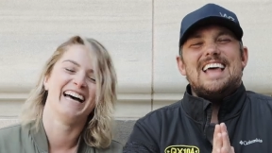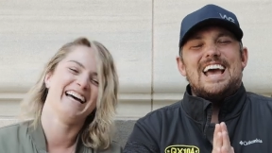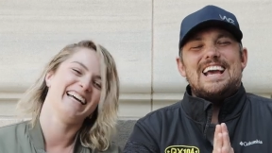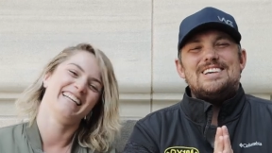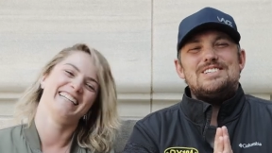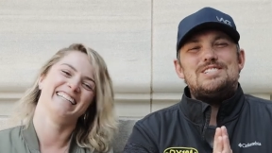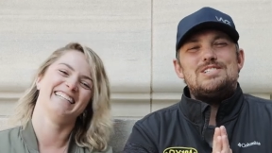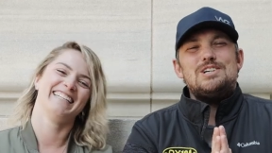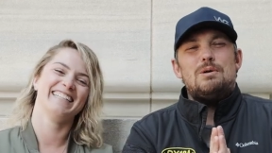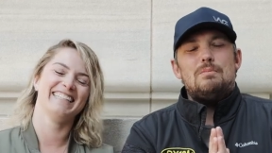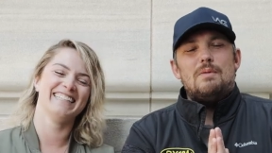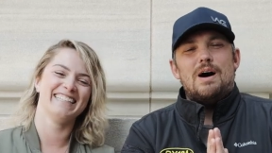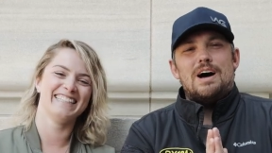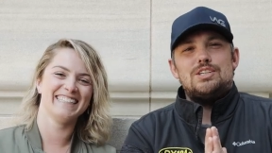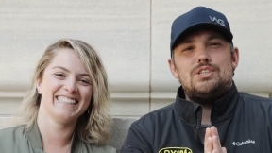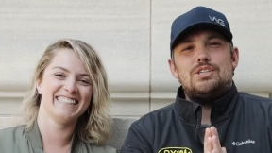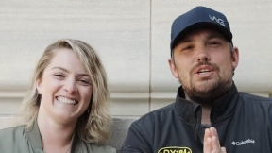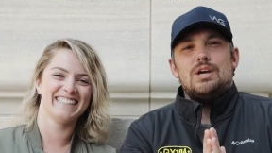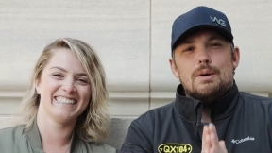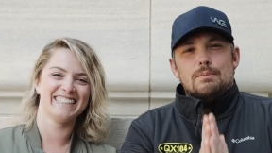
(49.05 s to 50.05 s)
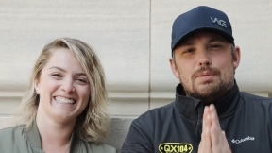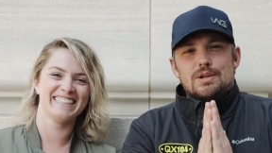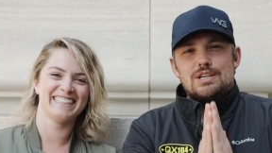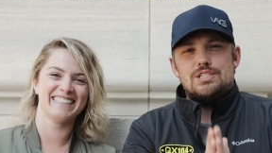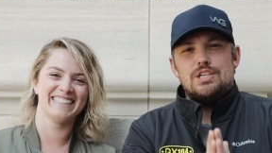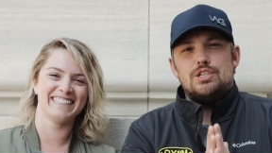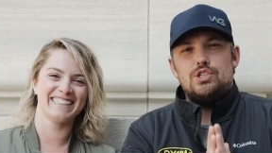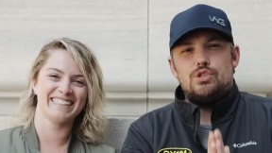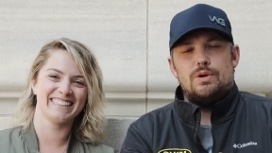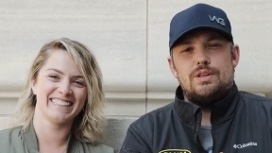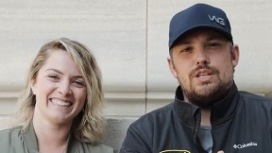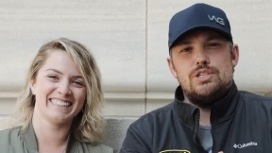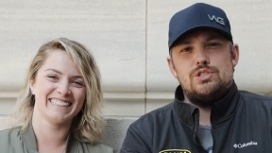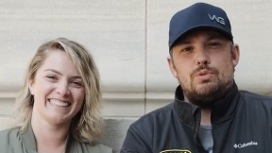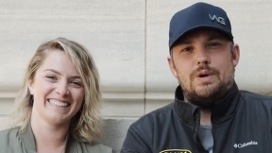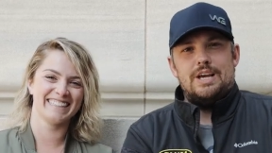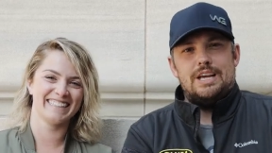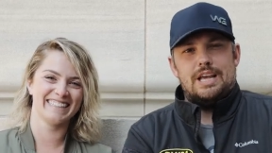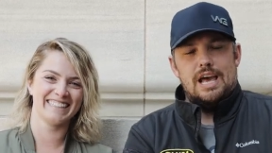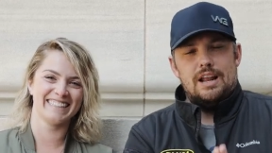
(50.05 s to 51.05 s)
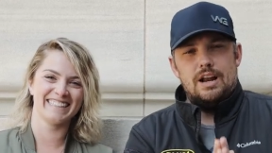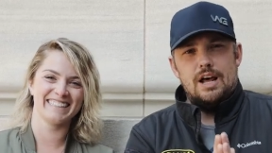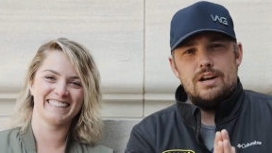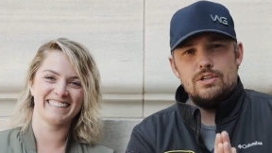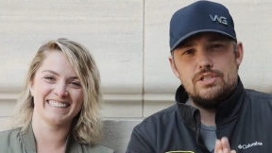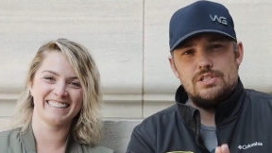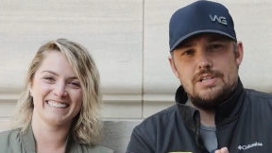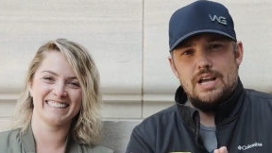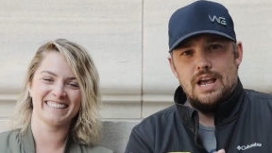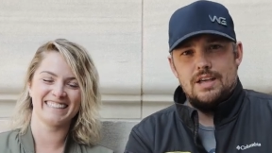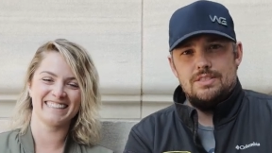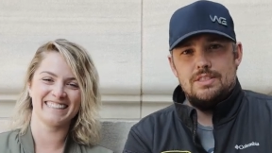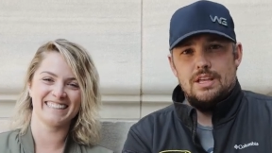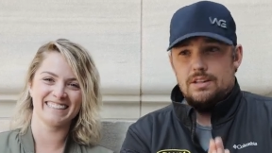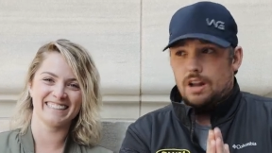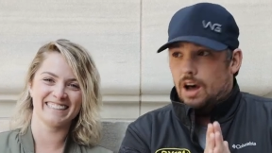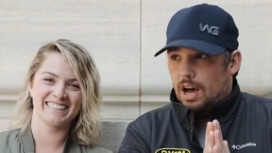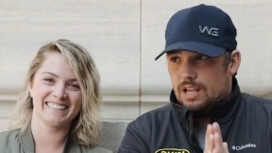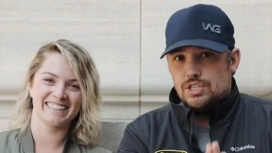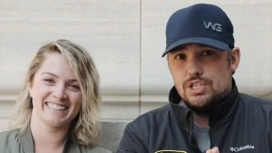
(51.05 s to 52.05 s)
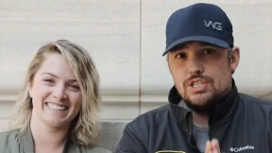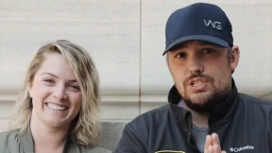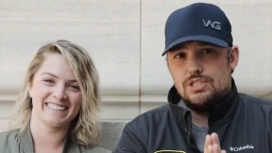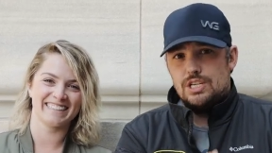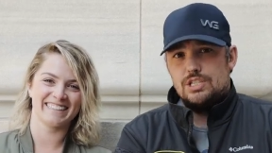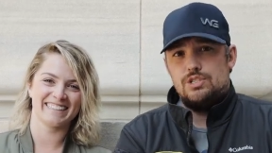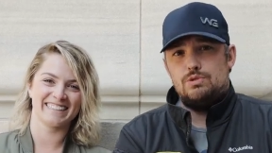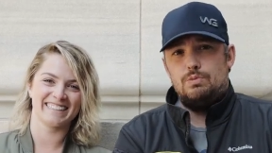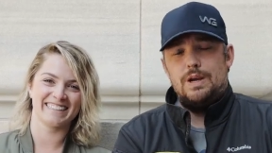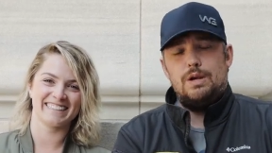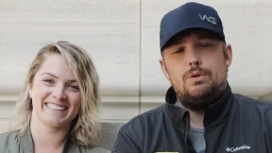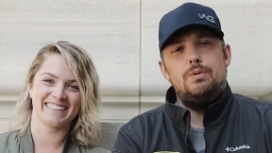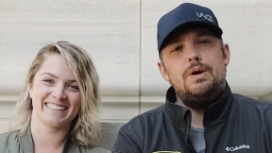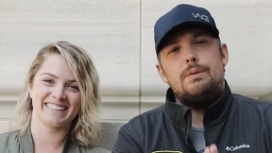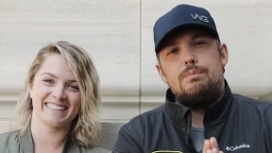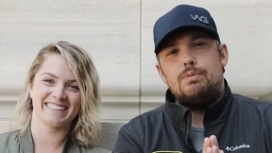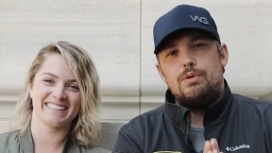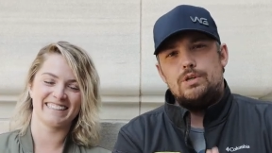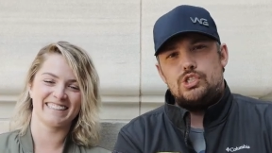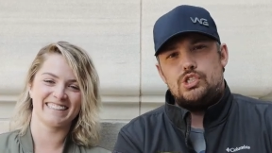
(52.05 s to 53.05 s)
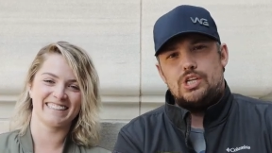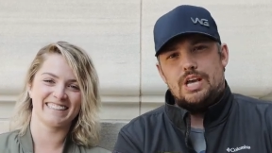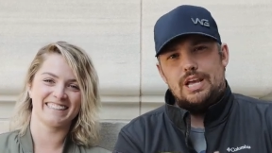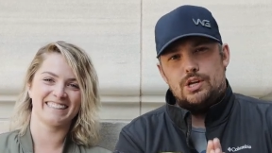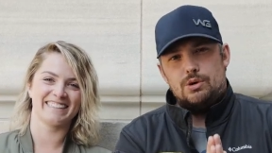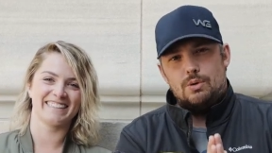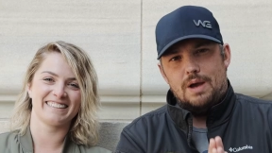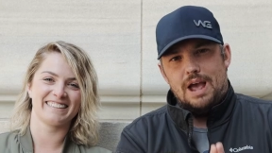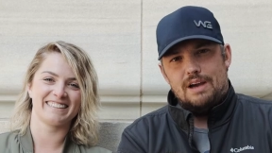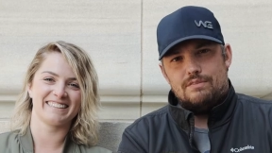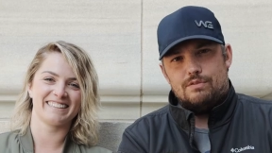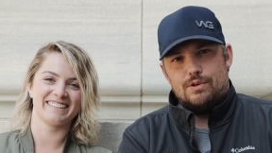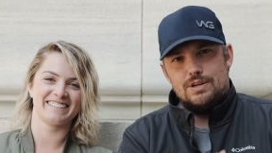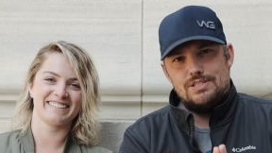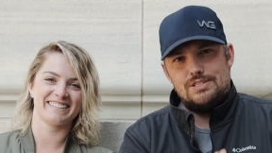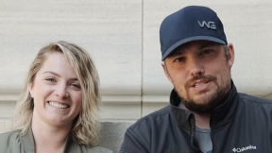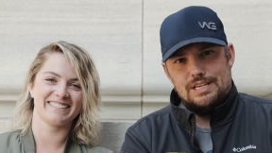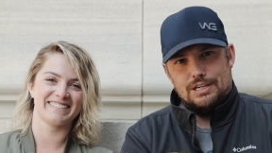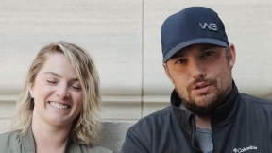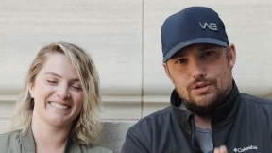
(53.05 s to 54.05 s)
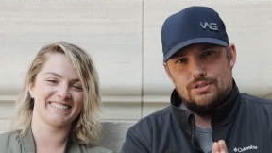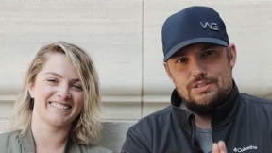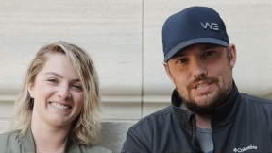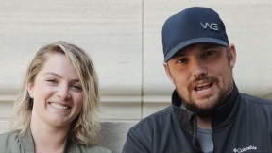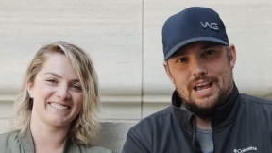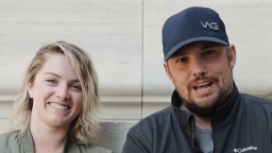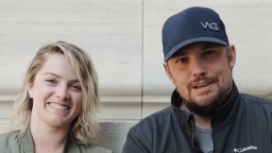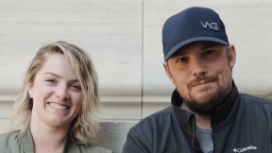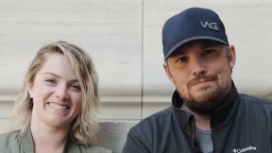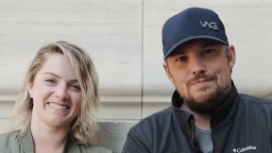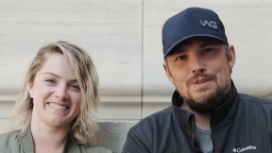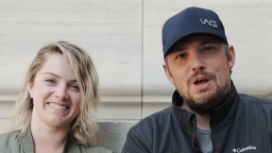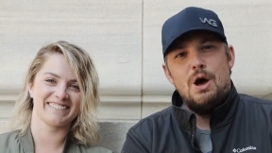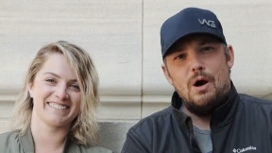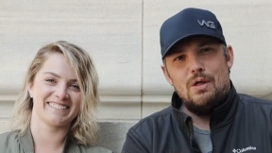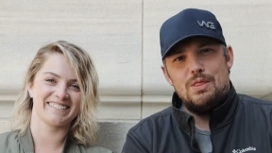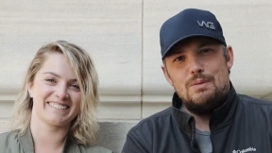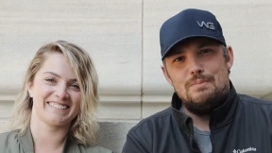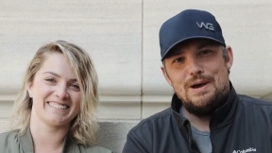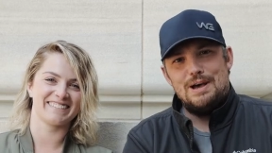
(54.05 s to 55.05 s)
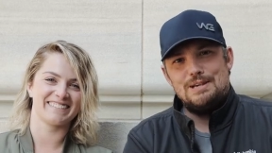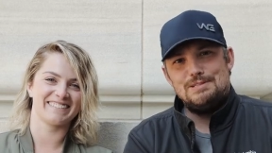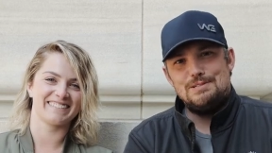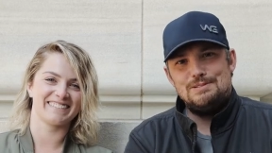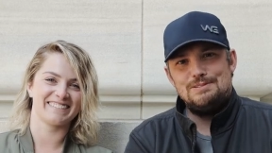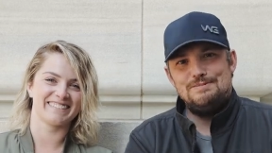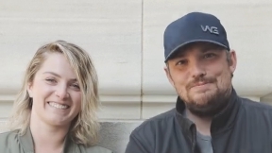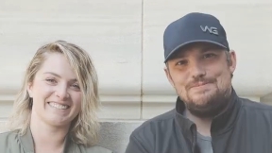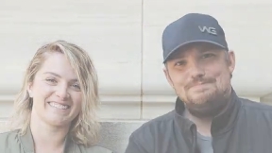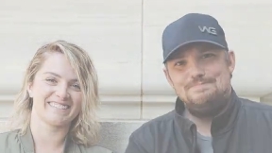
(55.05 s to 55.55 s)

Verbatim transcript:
Speaker 1: Thank you so much. Please enjoy this week and understand that not just this week, we appreciate you every single day. All the best.